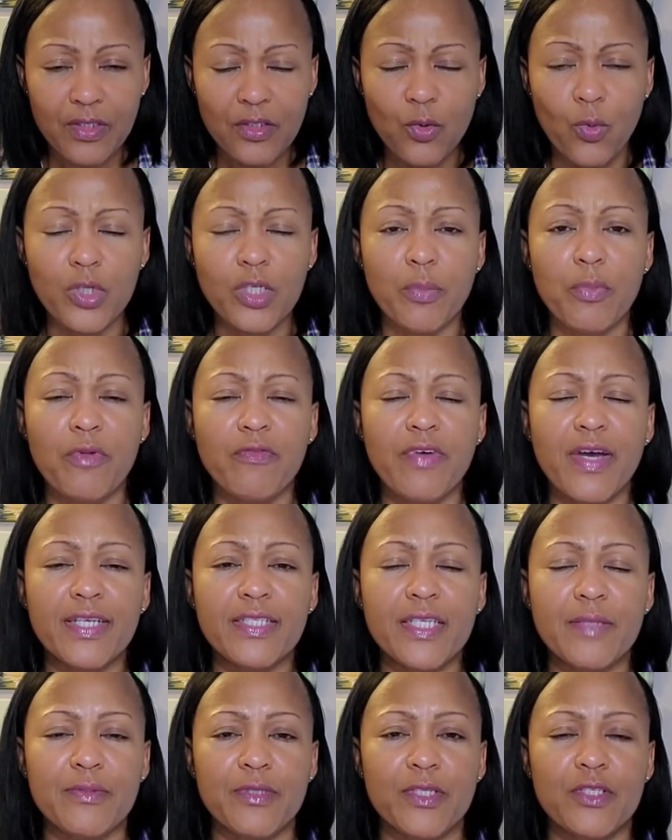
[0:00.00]
You want to
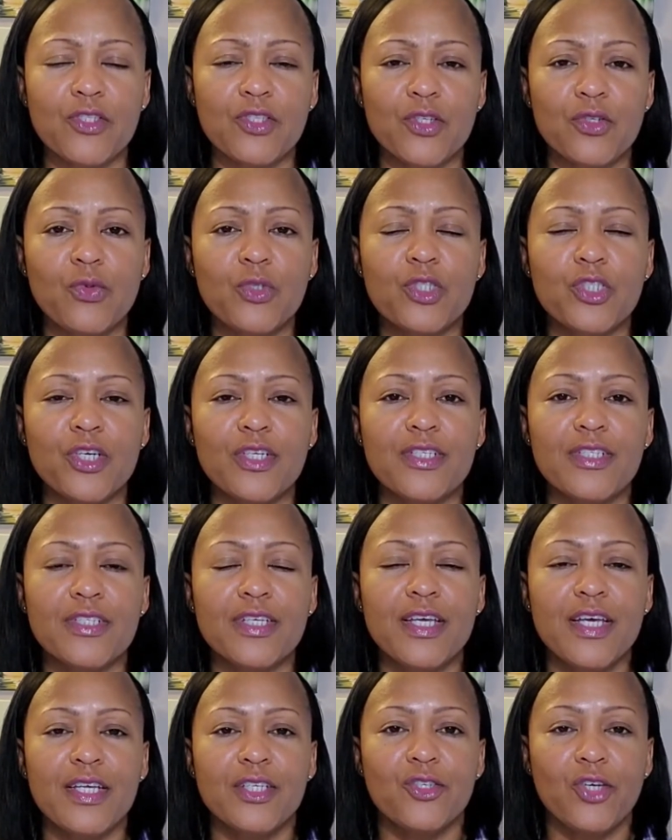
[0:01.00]
provide tips and
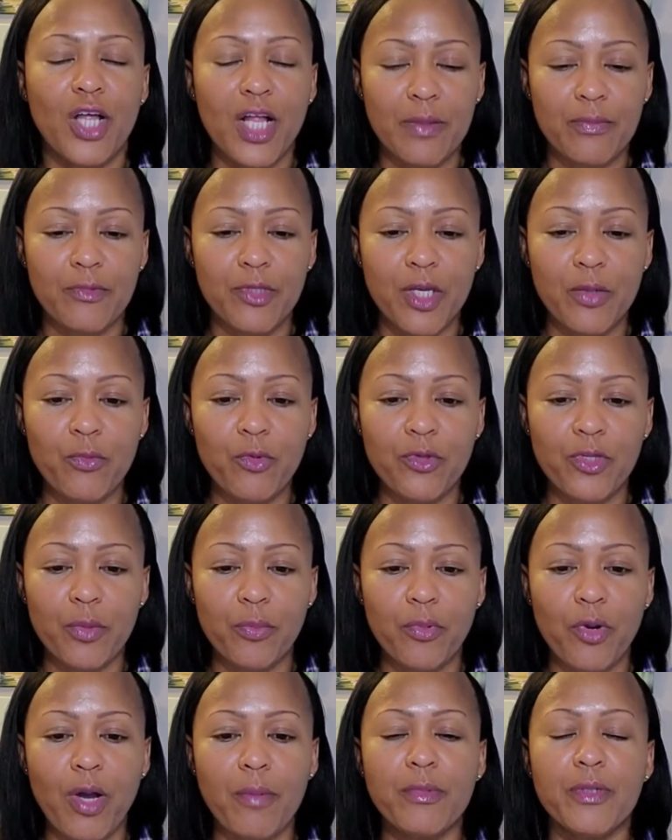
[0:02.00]
solutions to help them with
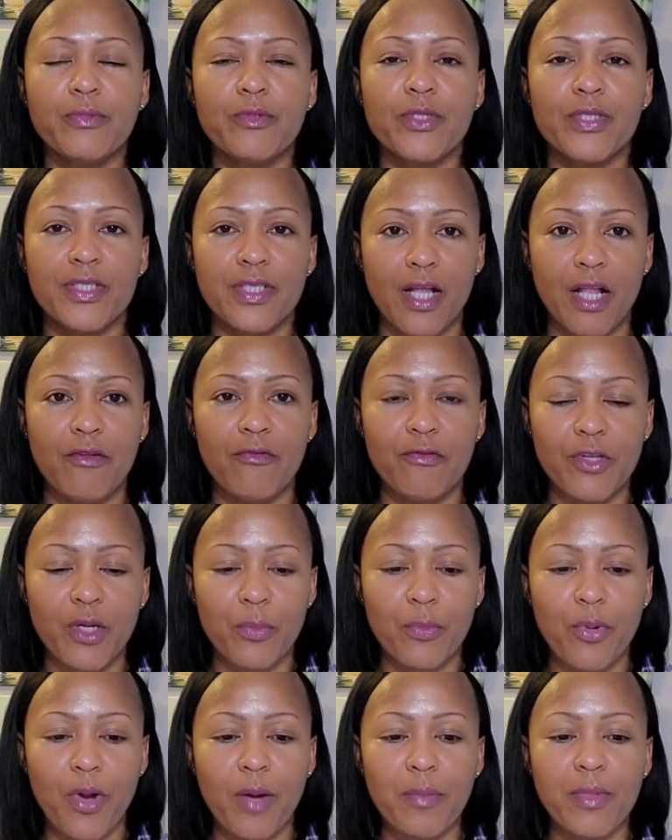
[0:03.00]
your problem, to solve their
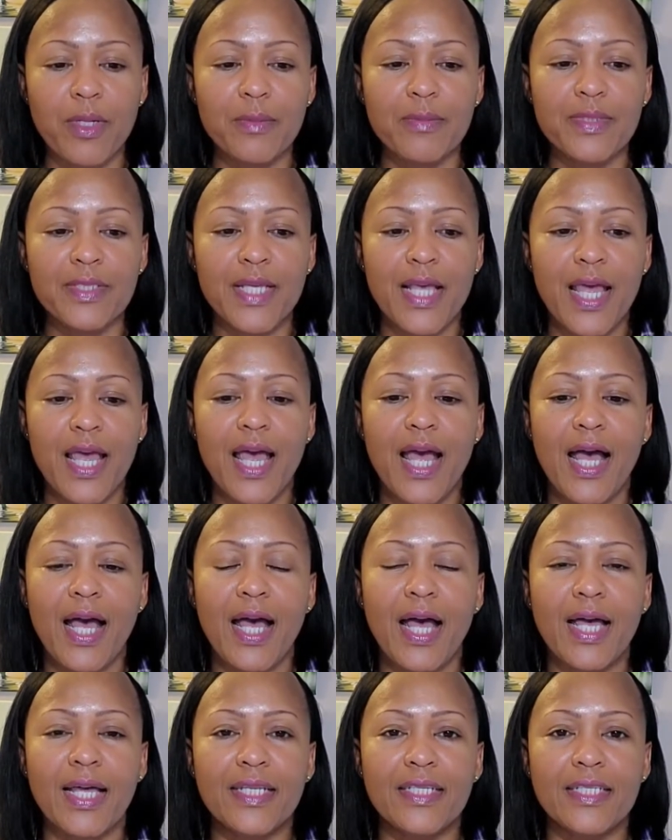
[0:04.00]
problems,
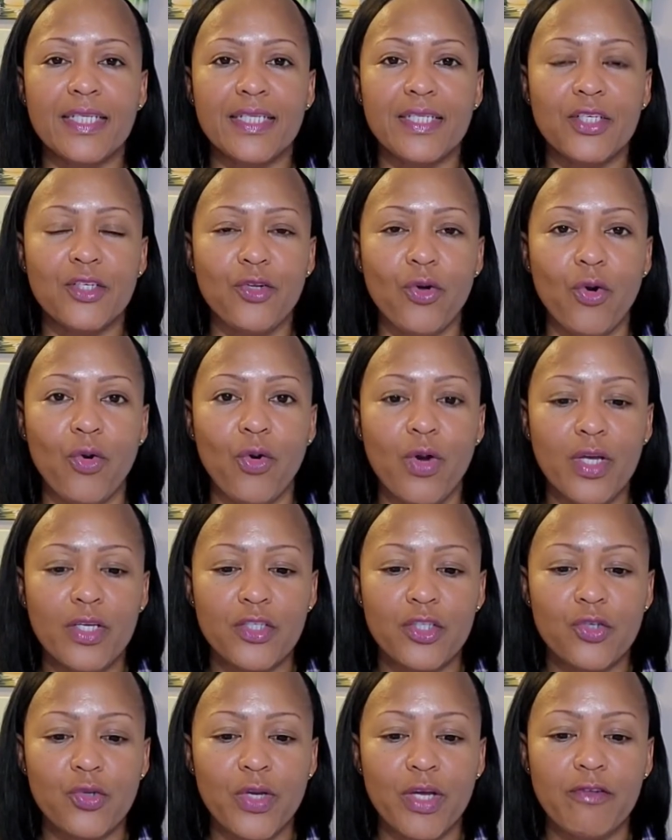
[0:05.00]
and, you know,
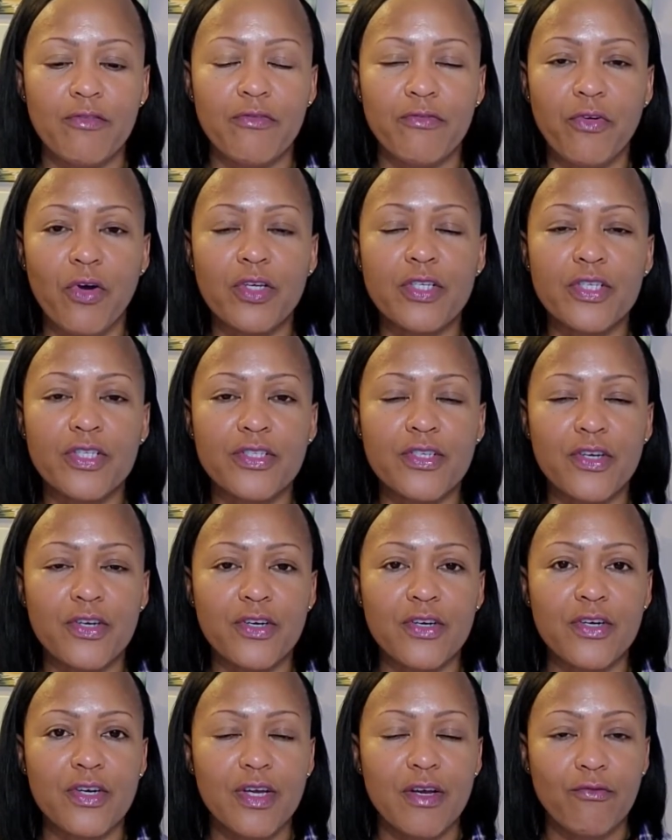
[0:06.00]
so you can
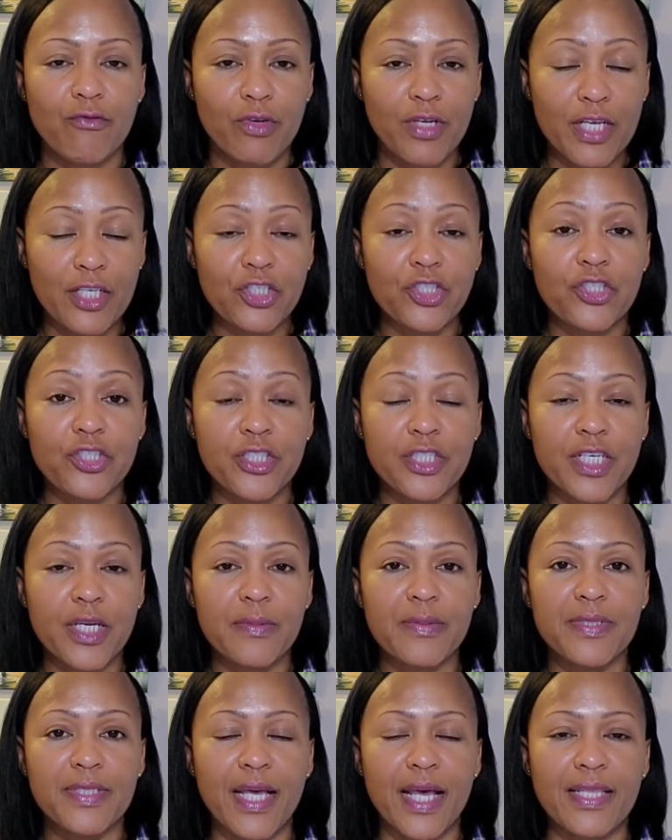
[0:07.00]
foster
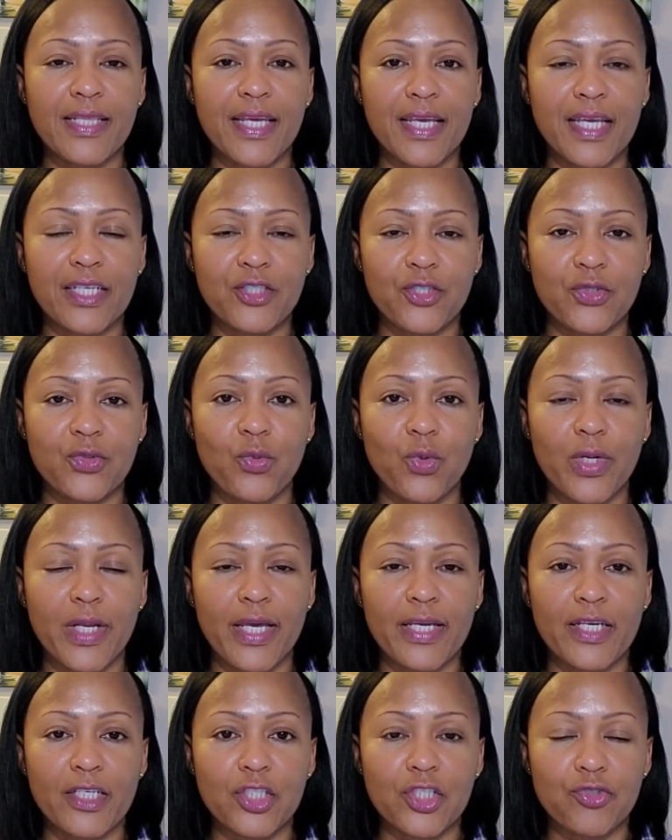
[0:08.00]
relationships and they get to know,
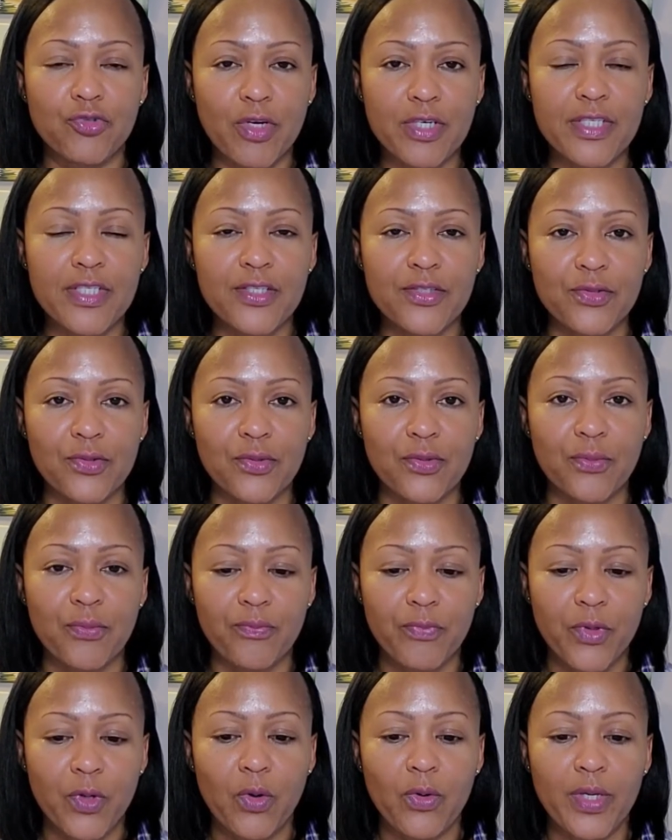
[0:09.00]
like, and trust you.
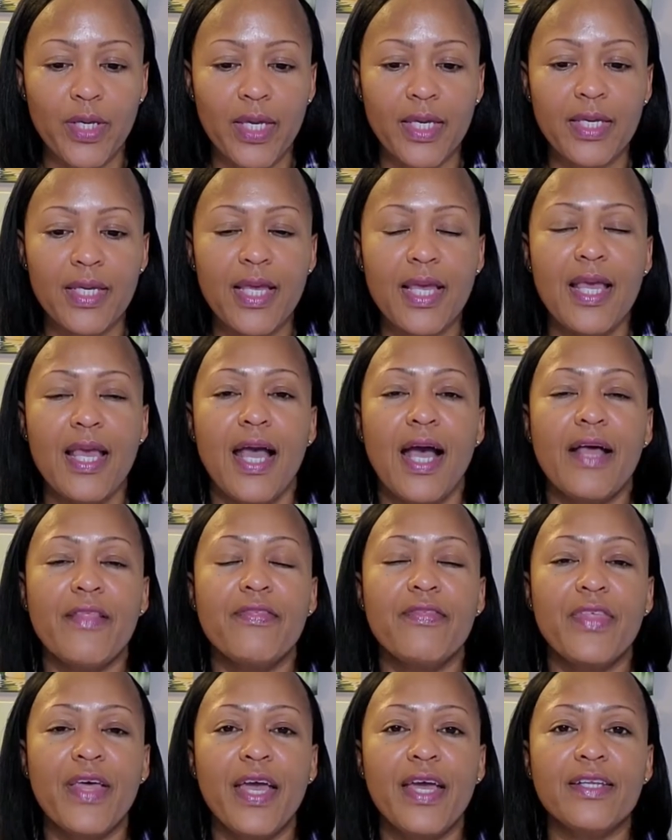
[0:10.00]
Okay,
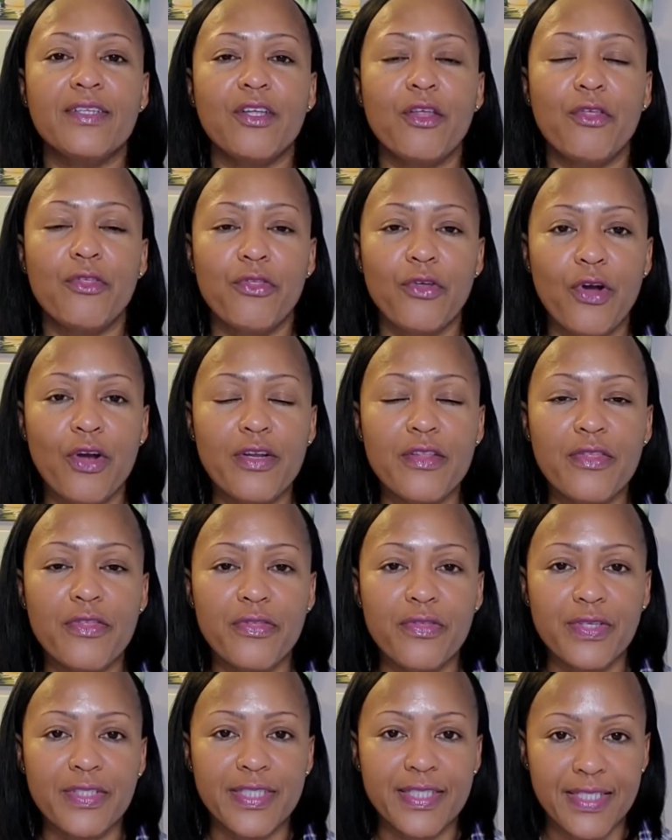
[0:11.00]
and then the third
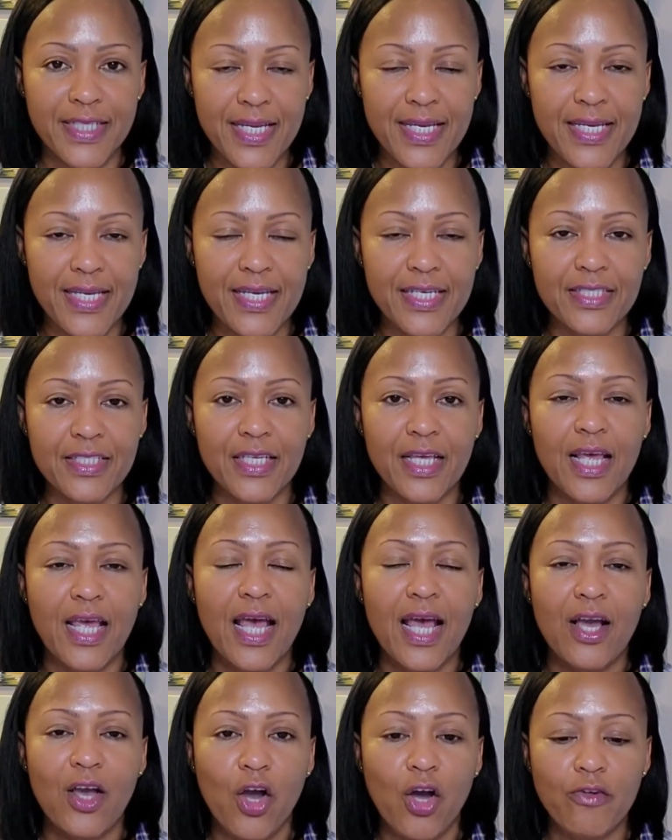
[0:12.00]
C is
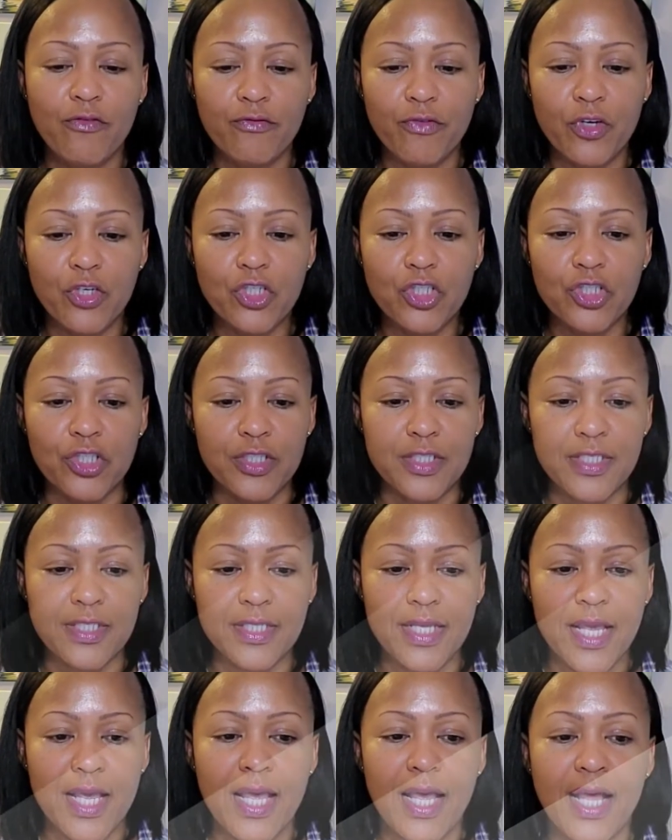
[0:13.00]

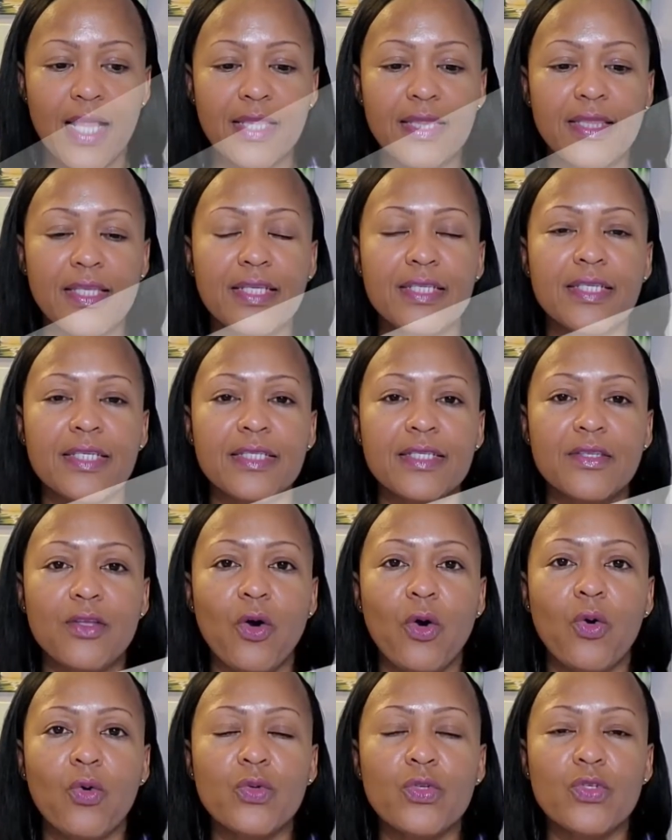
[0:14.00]
conversions, and this is
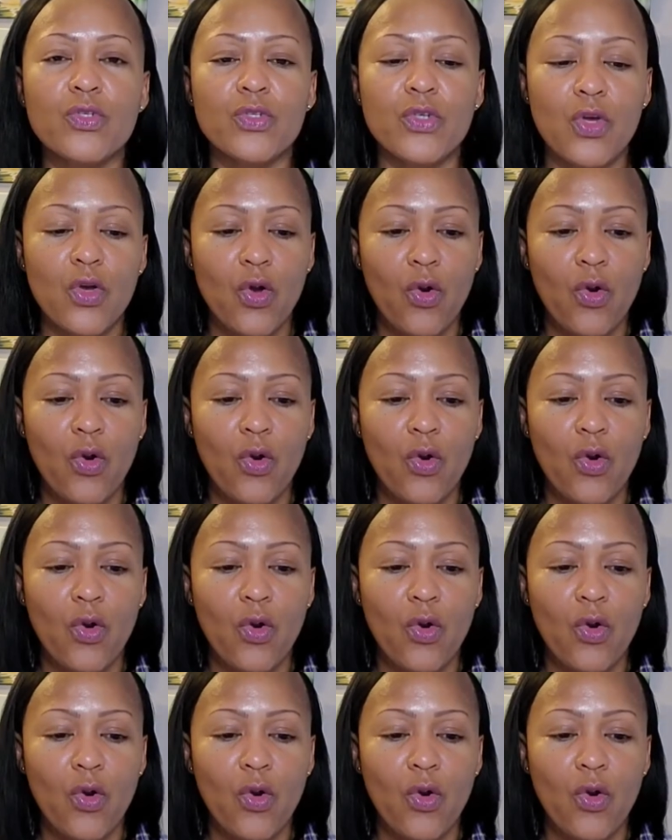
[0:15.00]
those